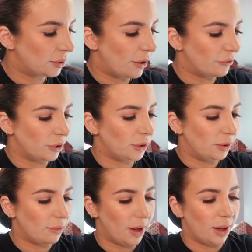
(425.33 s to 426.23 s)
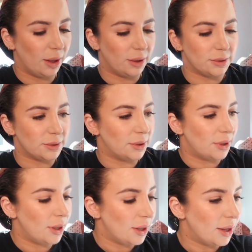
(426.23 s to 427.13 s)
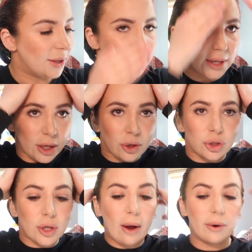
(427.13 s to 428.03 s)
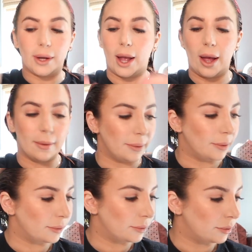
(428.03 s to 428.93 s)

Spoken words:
after I clean my hands, is take your shower cap.